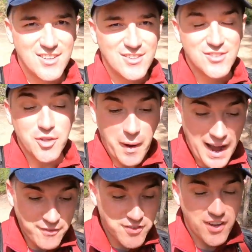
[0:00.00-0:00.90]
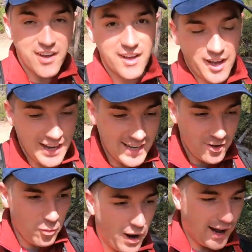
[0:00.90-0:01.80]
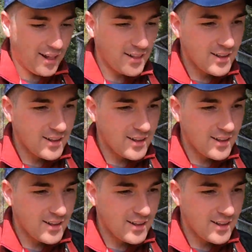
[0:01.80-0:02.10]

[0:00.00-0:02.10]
So after a little while,